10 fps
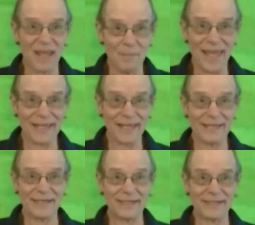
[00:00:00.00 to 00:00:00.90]
make
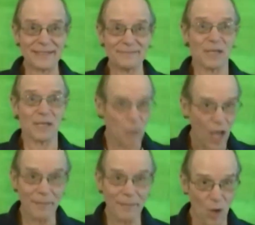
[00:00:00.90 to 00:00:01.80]

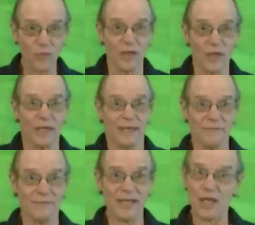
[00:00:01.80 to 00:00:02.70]
combine both
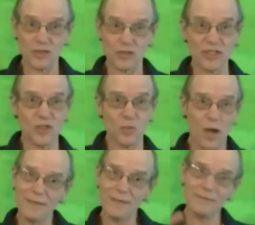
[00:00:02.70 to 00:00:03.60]
videos into
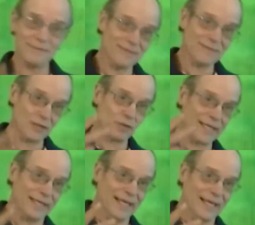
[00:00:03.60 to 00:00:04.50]
one,
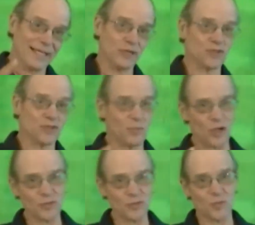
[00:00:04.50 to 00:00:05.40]
literally kill two
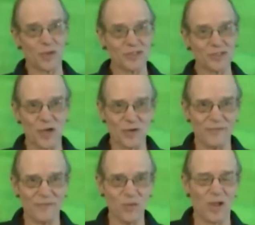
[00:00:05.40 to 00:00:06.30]
birds with one stone,
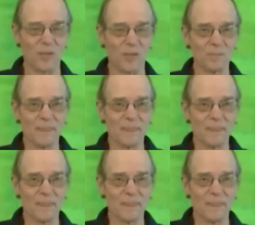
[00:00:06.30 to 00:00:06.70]
if you will.